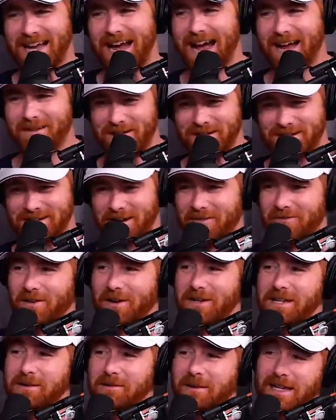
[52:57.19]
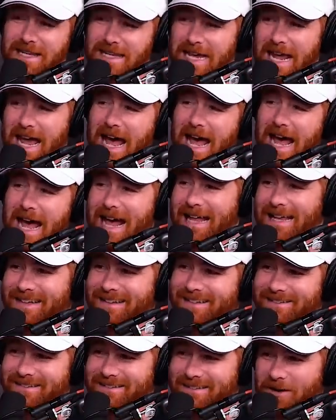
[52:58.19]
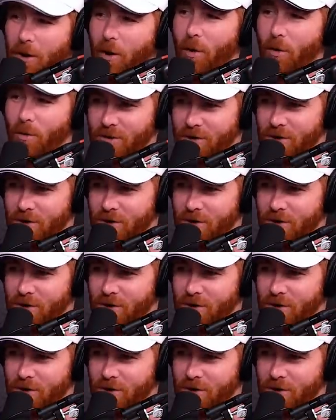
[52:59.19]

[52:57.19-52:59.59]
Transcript: a high pitched enough voice, he'd be like, yeah. Right. Oh